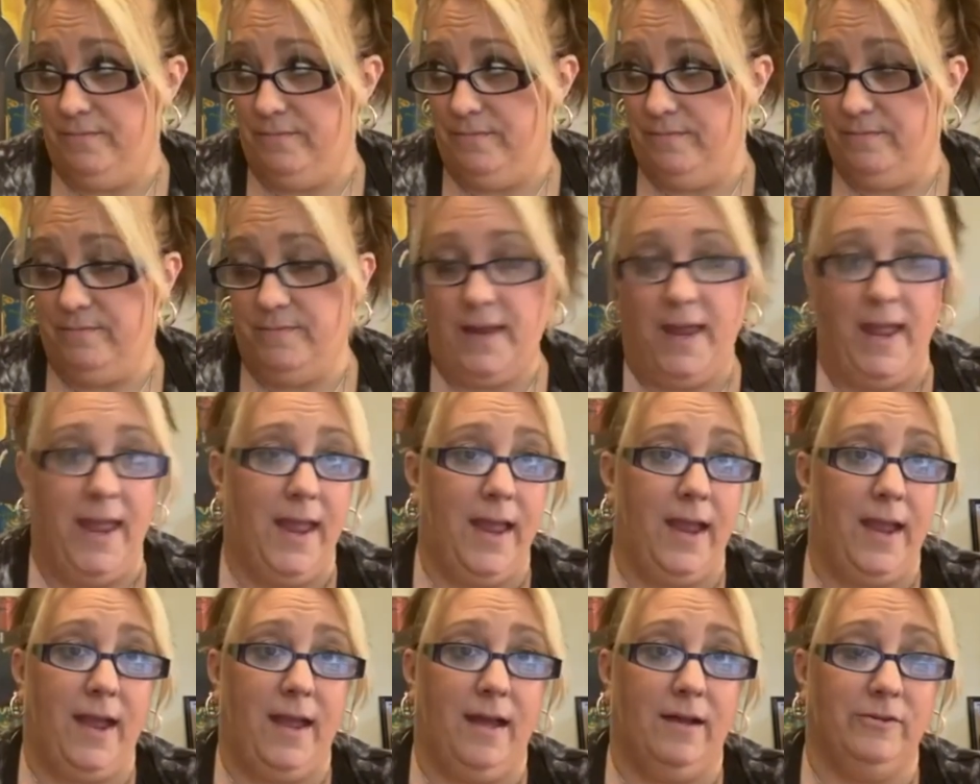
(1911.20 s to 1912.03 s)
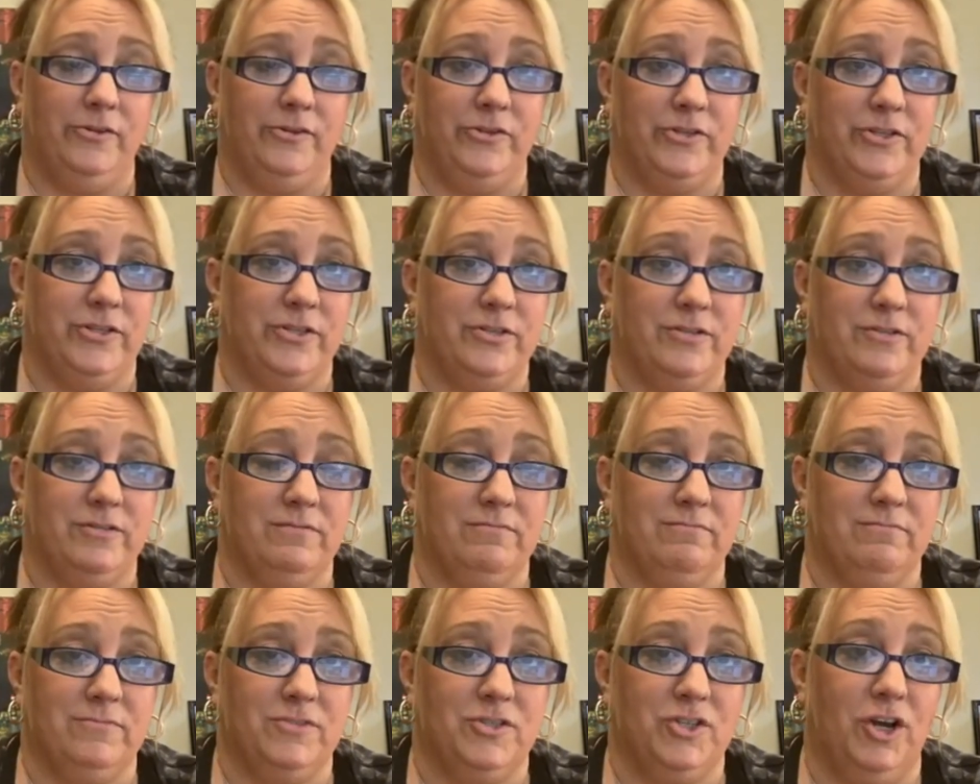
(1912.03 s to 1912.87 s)
hang out and just
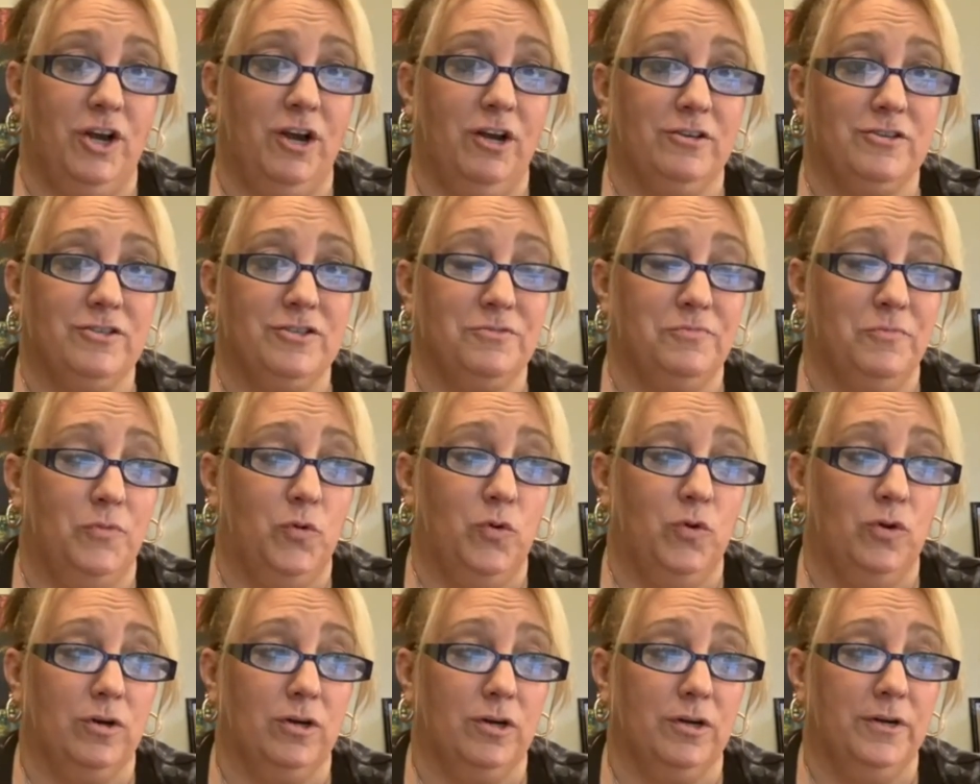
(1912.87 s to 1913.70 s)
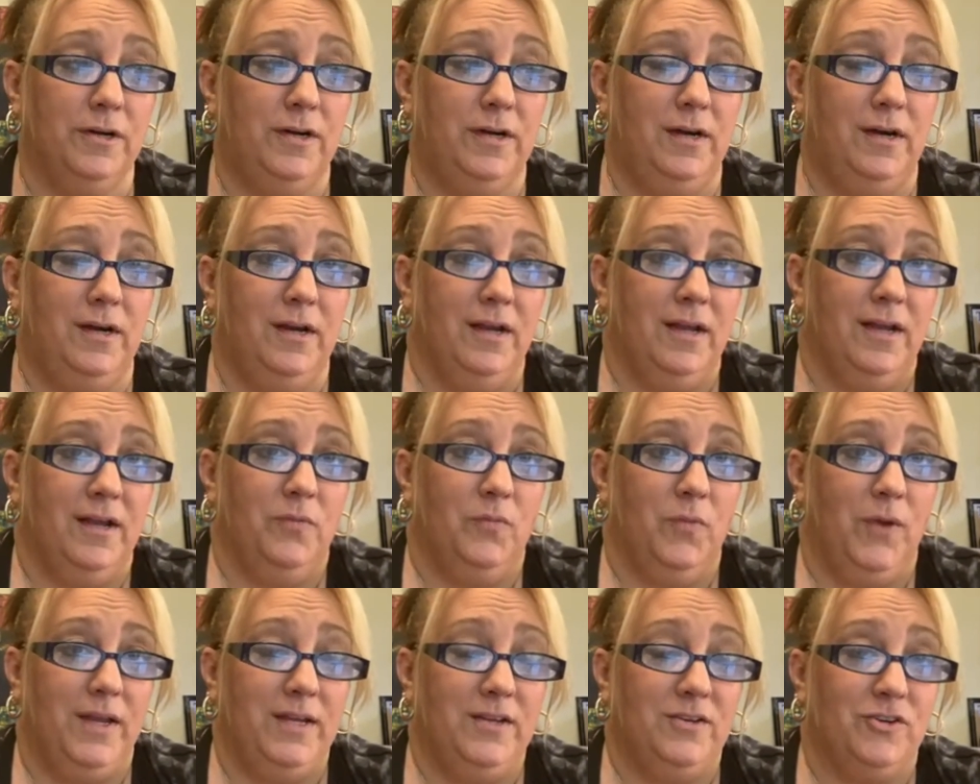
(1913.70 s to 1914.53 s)
talk some more and
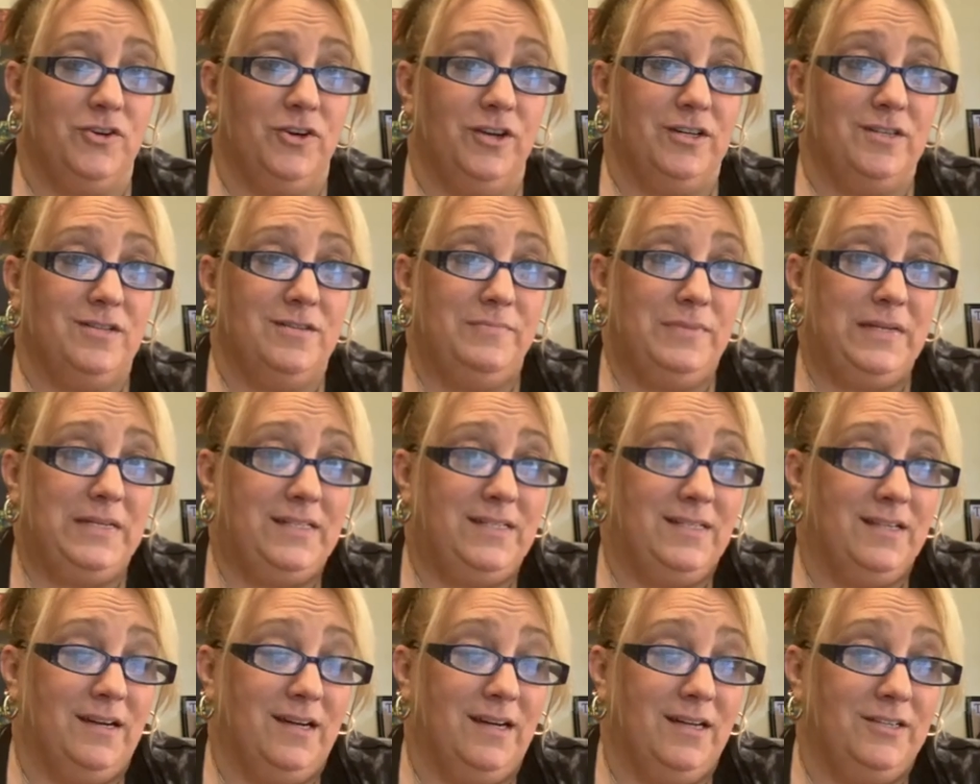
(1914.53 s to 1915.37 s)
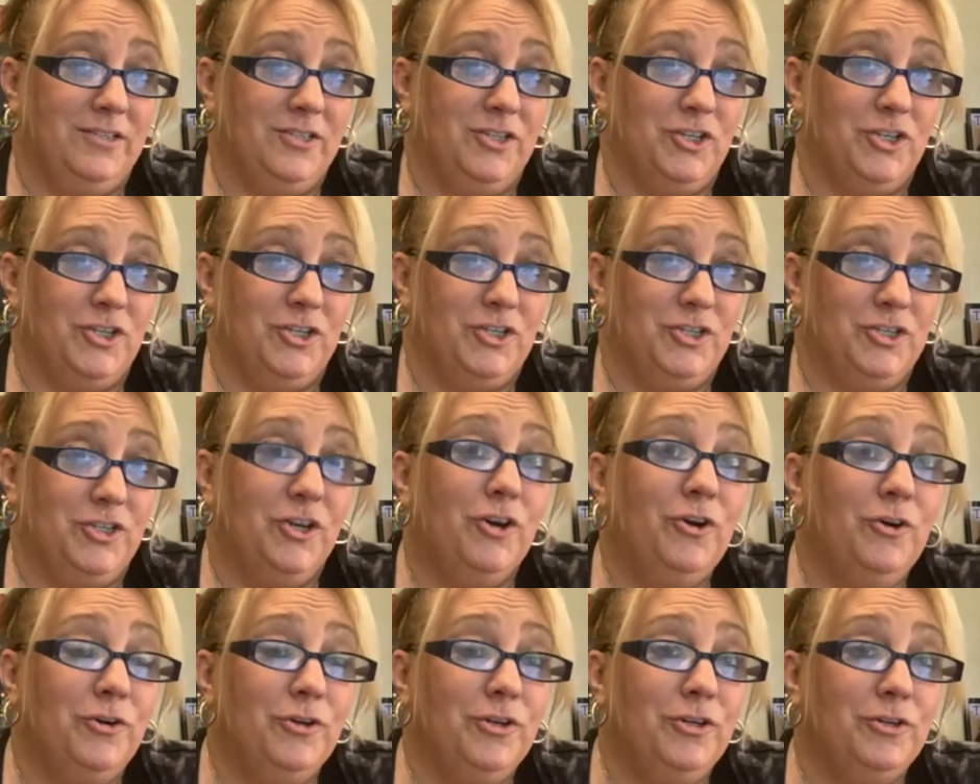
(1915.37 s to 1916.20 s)
wait for it to be done to
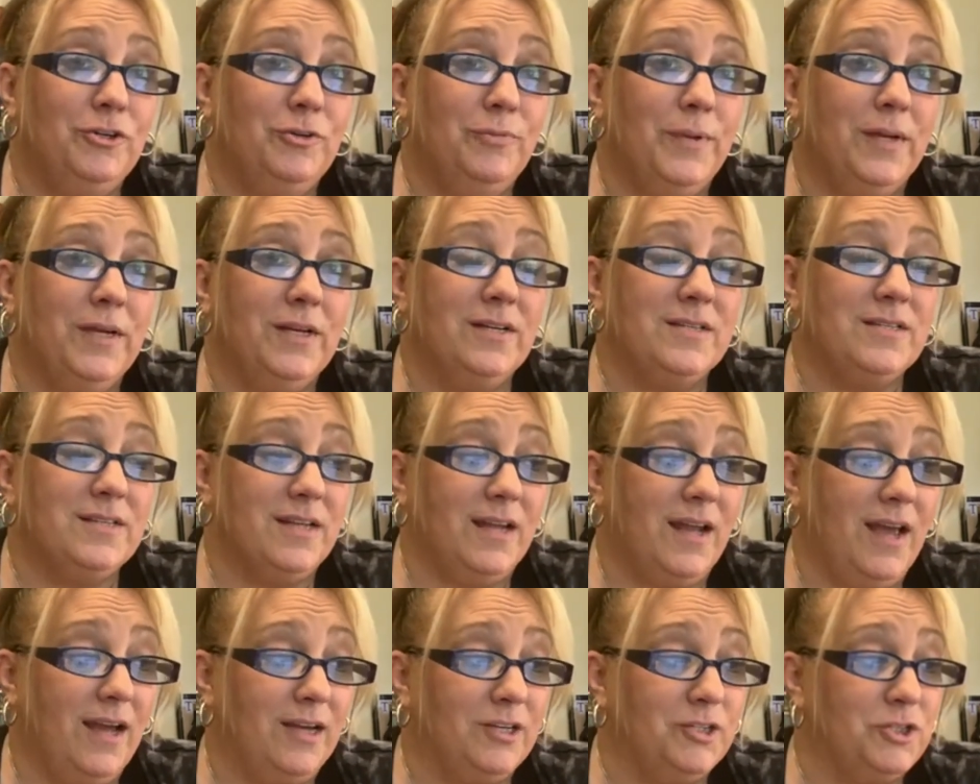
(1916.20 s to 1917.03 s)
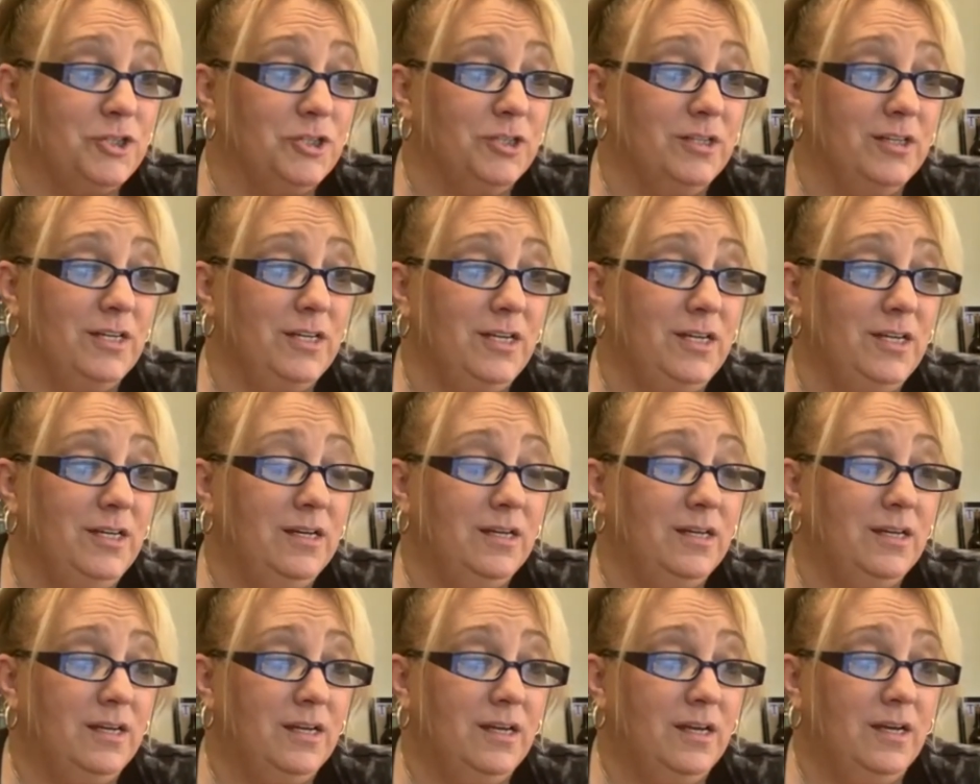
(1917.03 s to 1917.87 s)
show you, because it actually
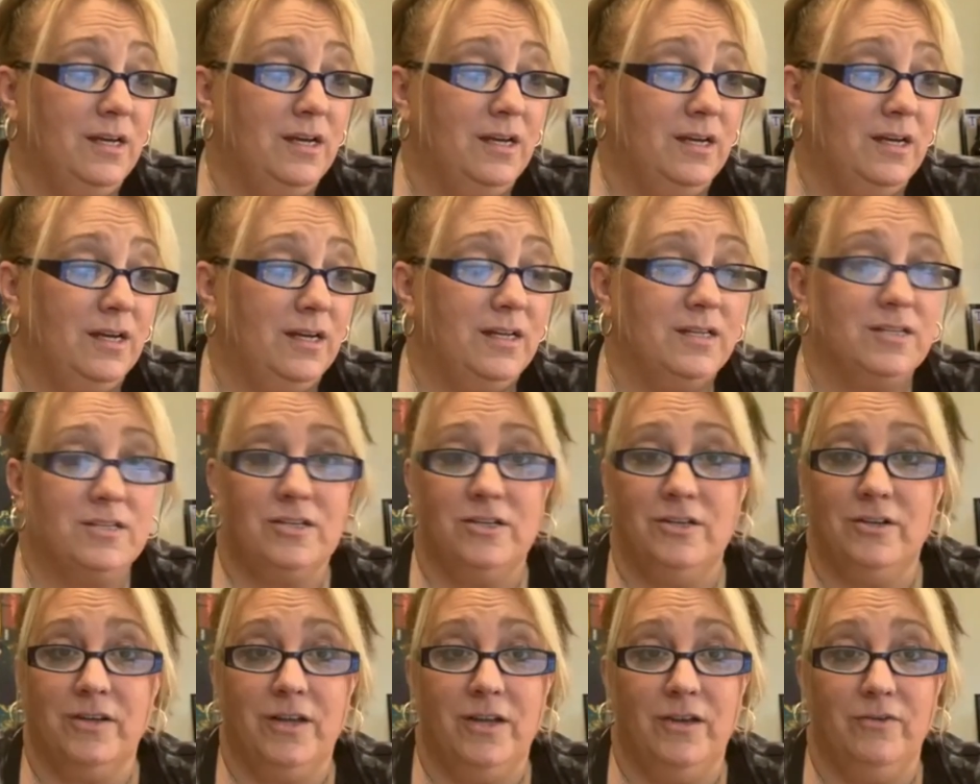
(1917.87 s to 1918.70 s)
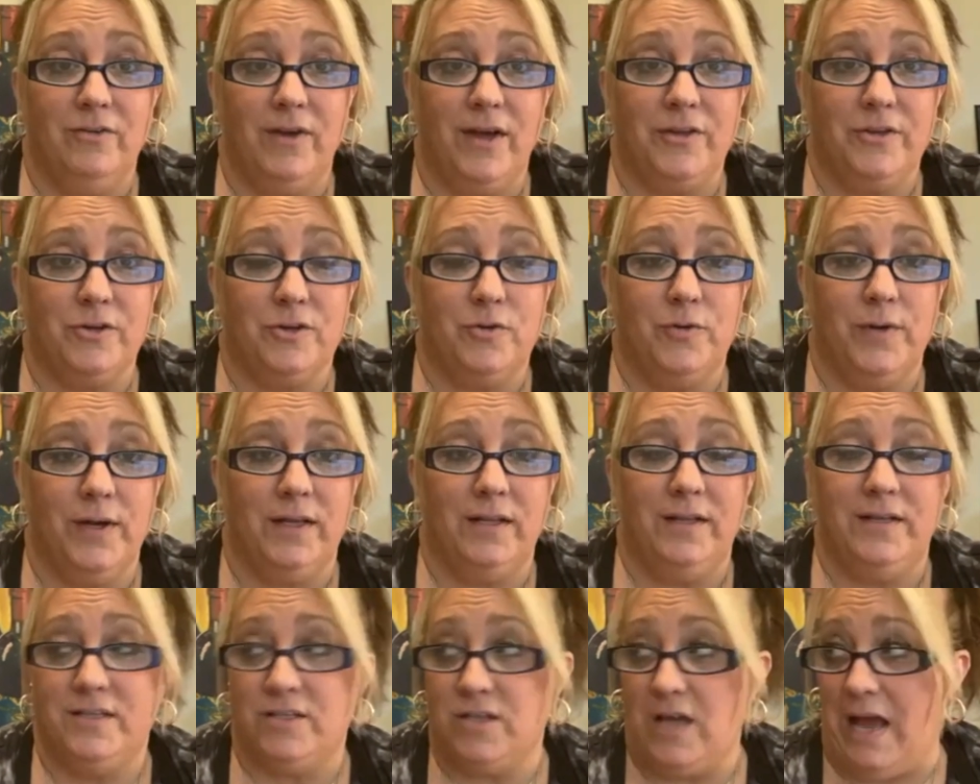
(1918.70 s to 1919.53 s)
is cooking rather
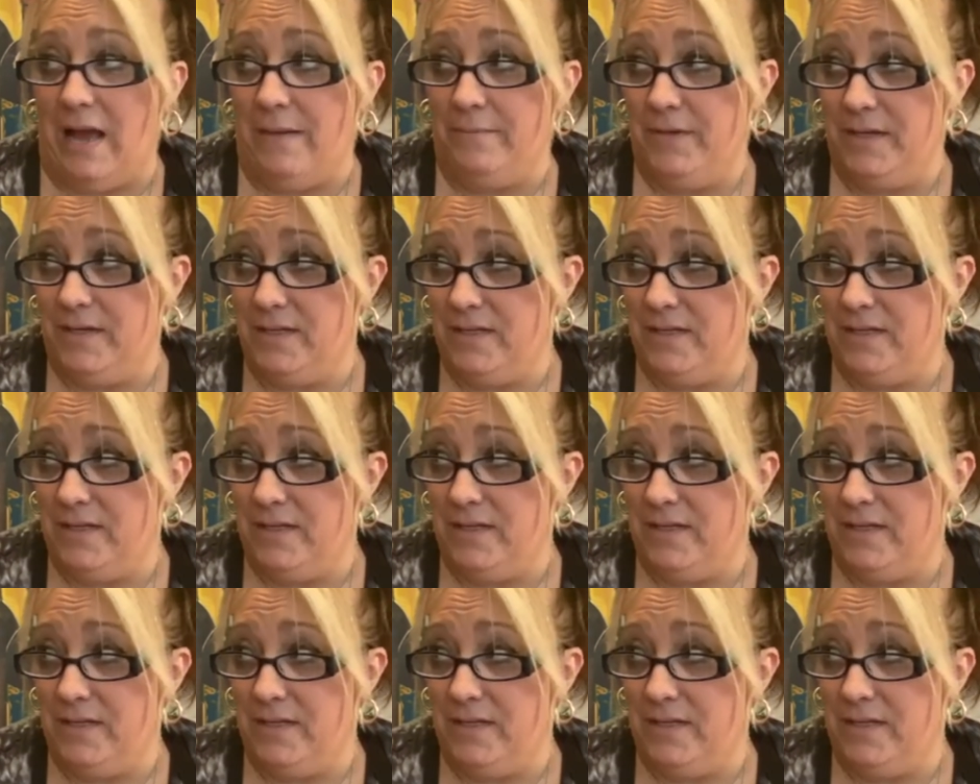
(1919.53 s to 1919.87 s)
quickly. So I'm going to